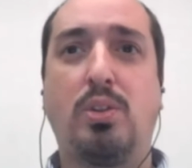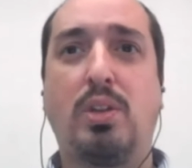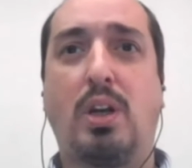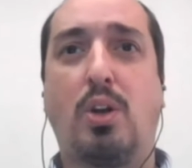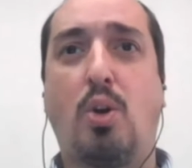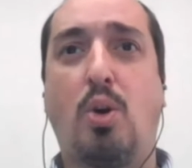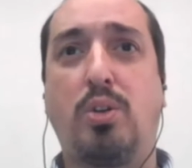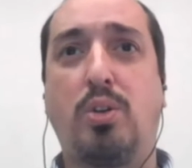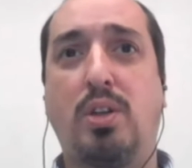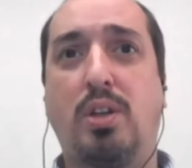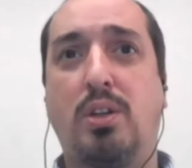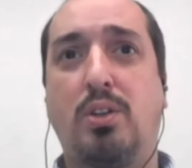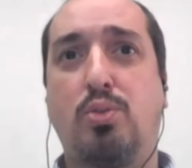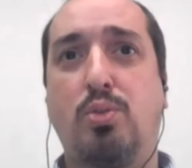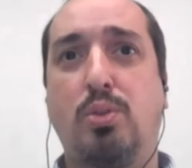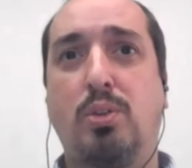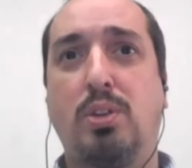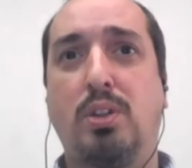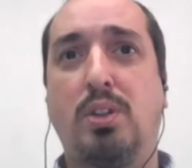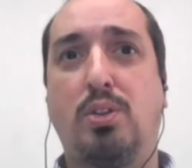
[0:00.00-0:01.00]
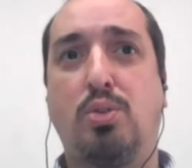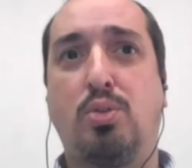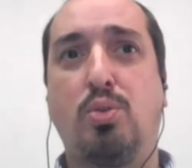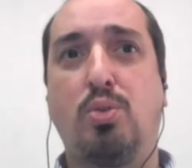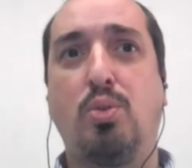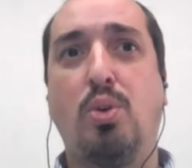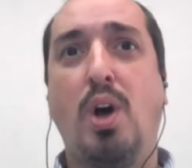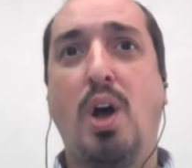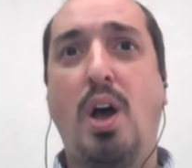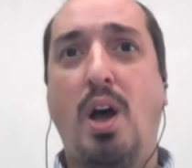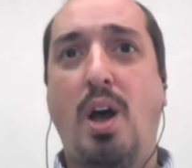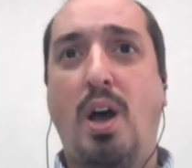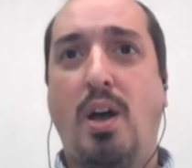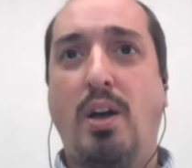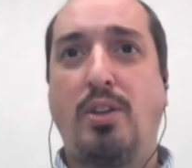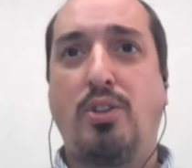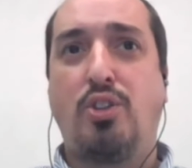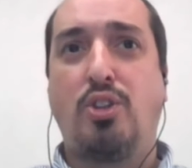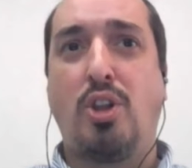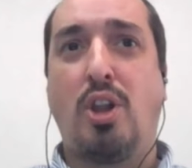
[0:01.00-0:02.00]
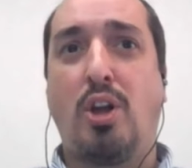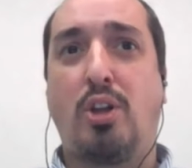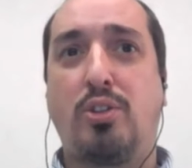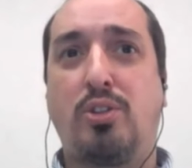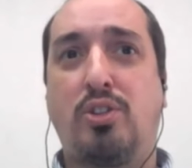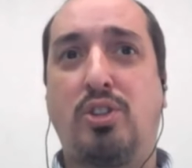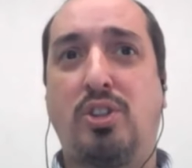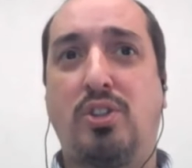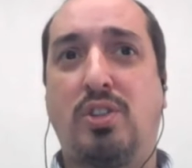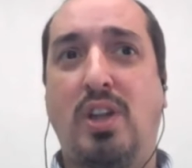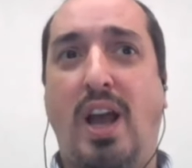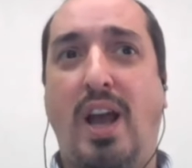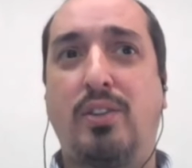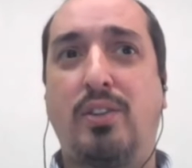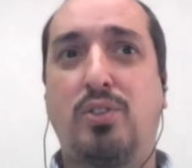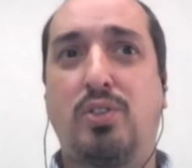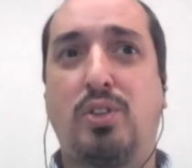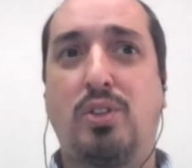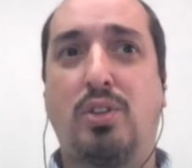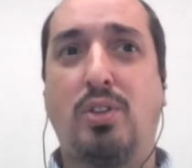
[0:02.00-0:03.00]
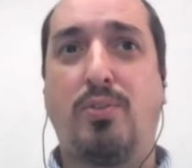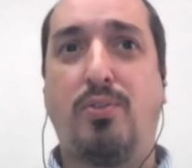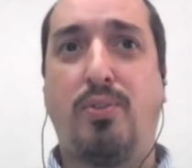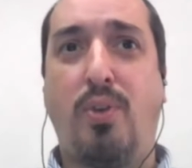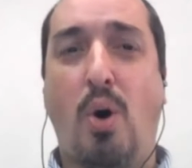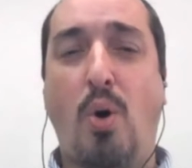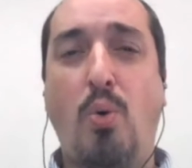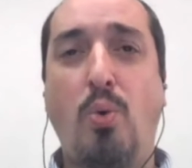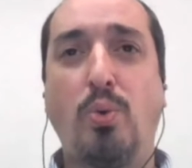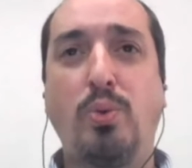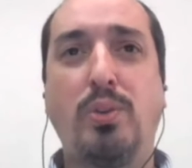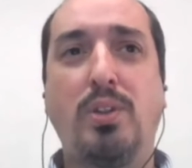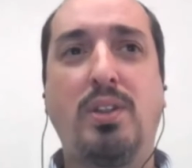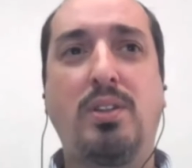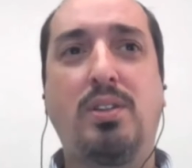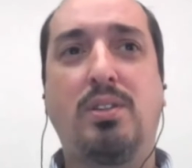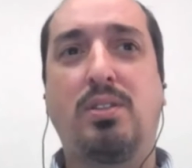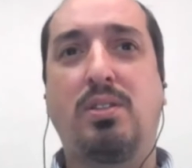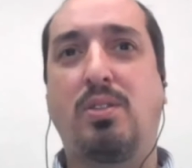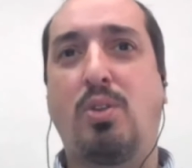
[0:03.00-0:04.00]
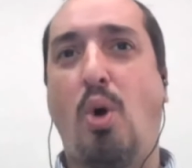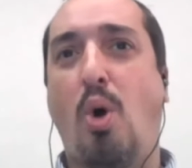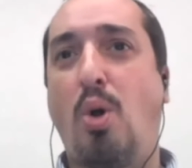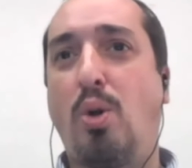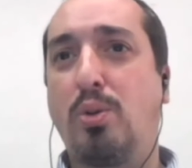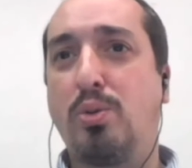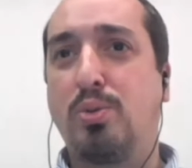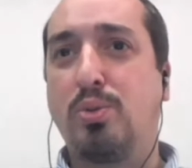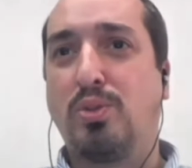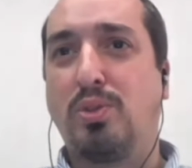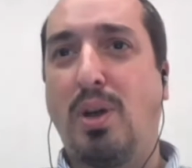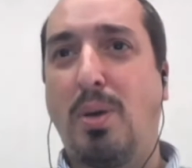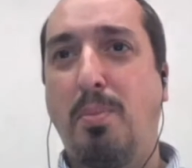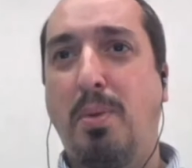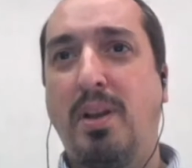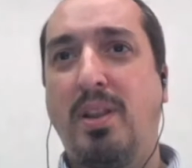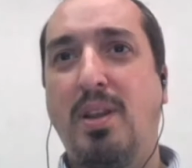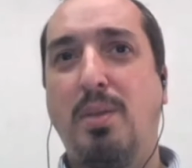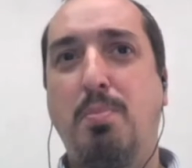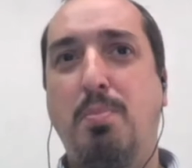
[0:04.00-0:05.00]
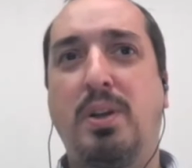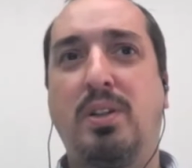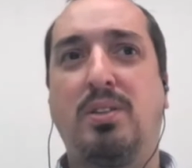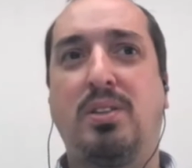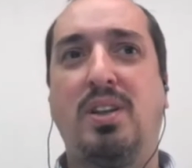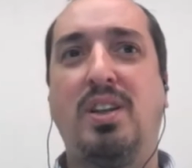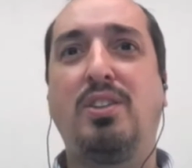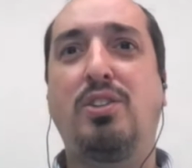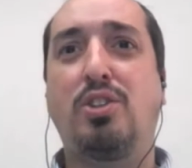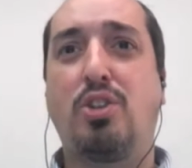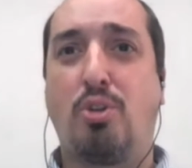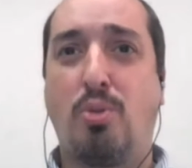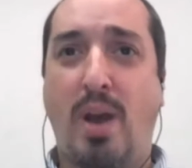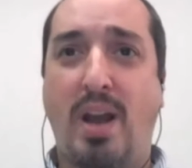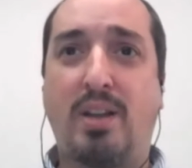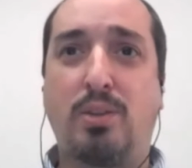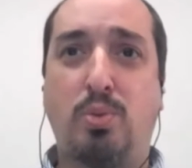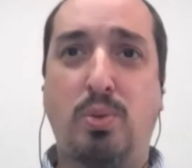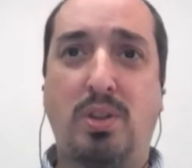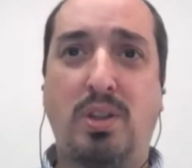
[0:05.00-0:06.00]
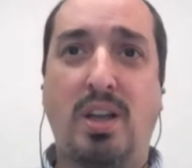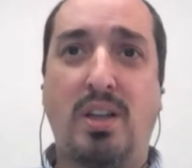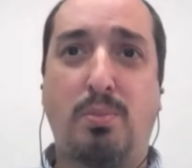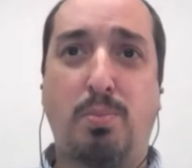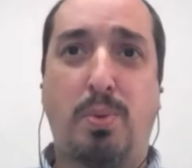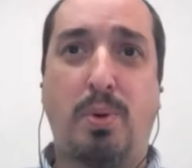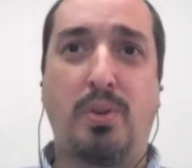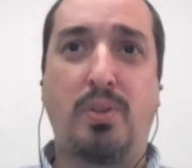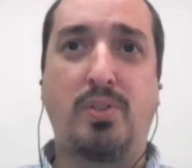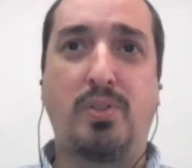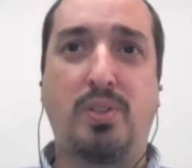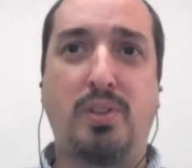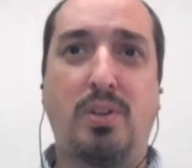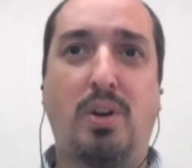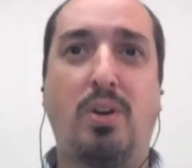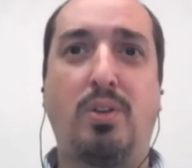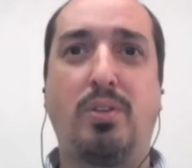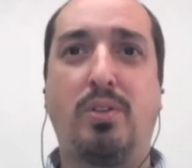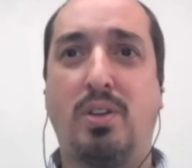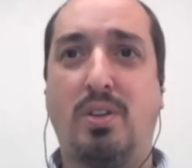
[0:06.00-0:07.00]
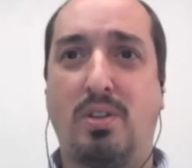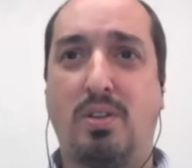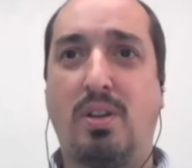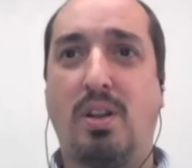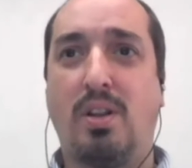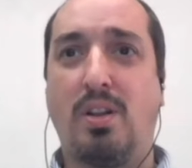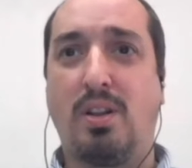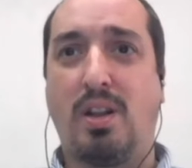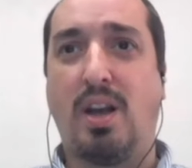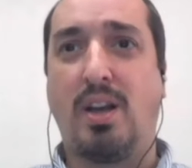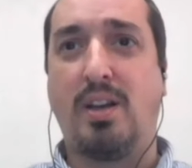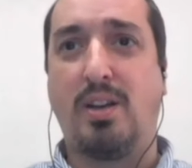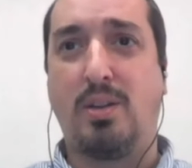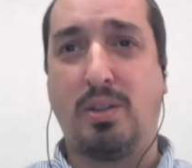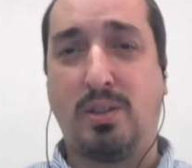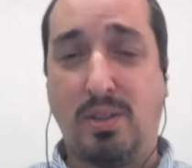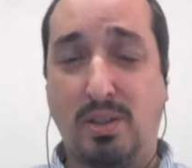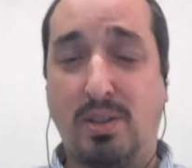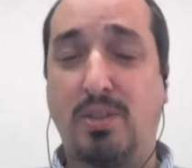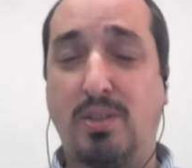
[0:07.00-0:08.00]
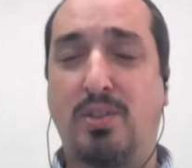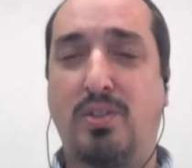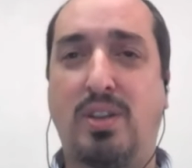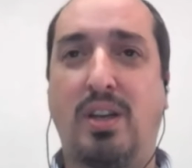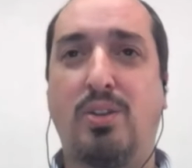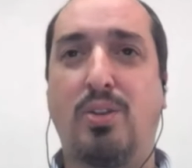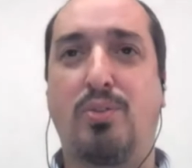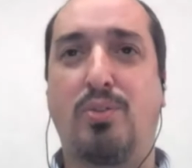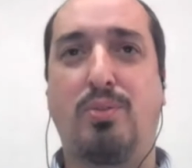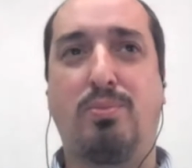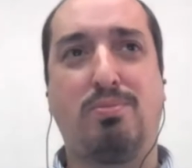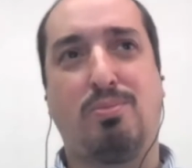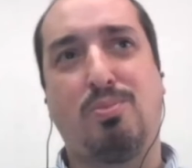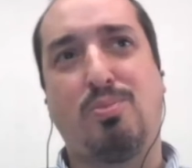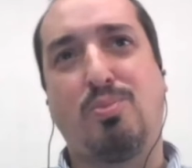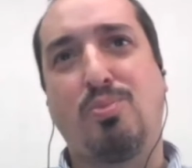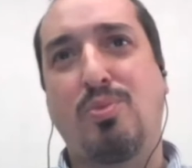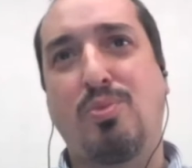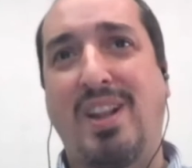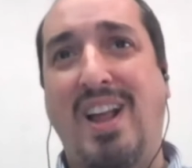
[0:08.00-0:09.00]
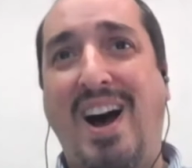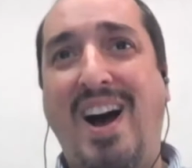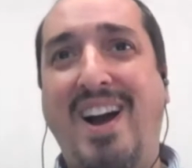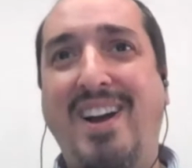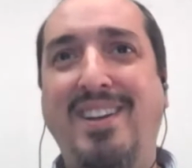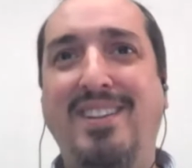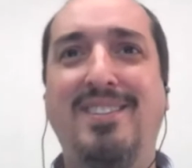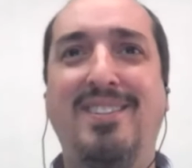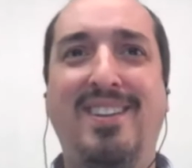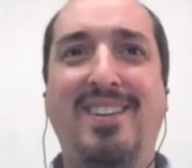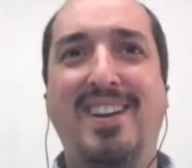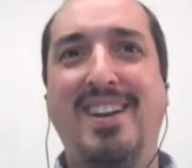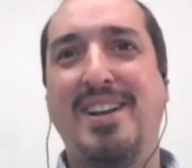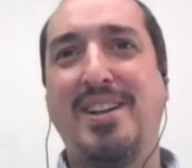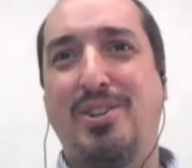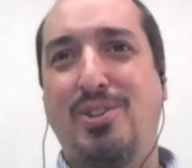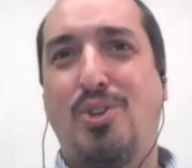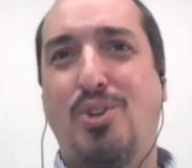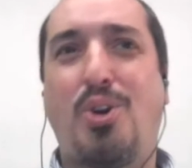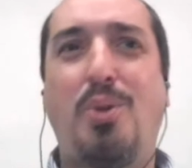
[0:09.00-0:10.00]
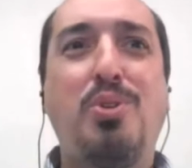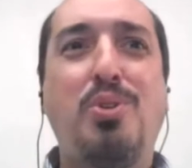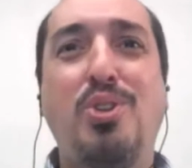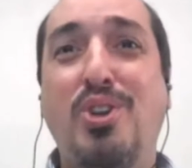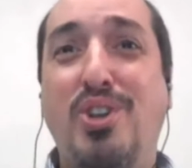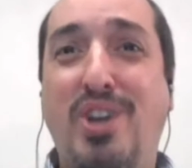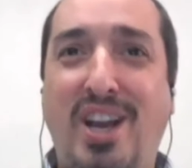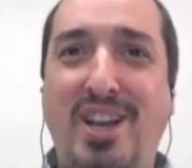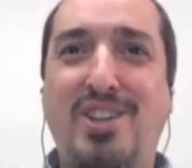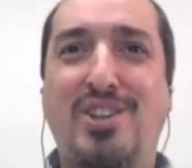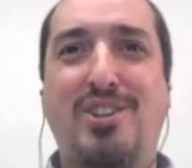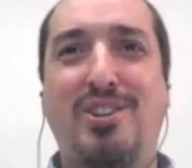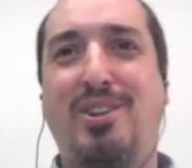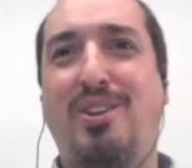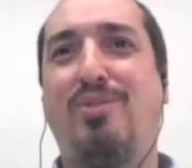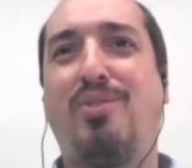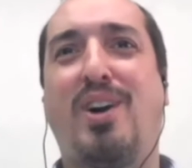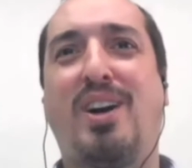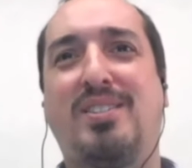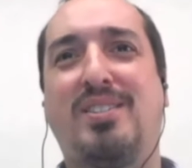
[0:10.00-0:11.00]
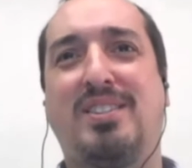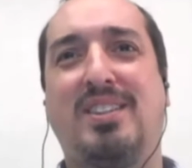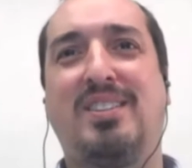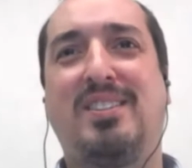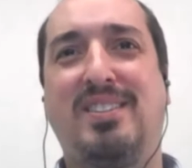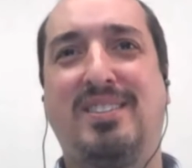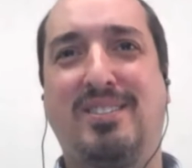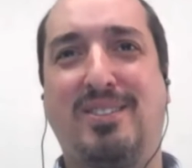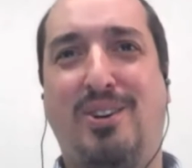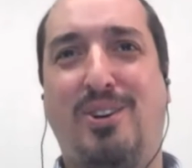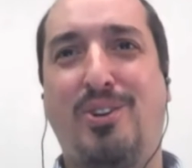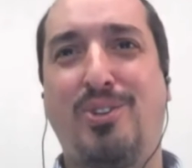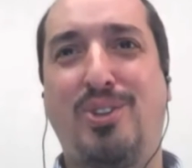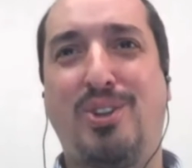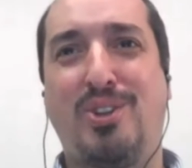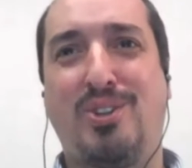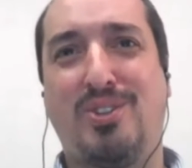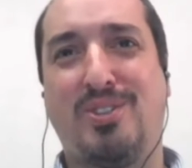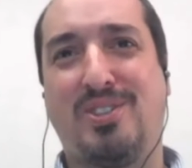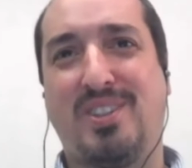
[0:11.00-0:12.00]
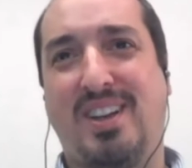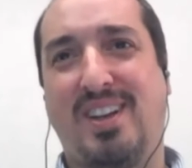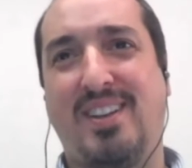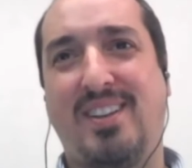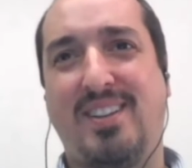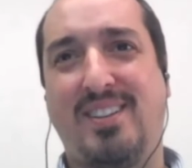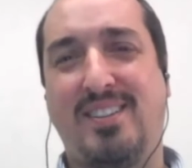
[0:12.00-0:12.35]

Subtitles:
Call takers will need to not just answer the phone and talk to somebody, but interact with that person on the other line, on the other side of line communication device that is on the other side.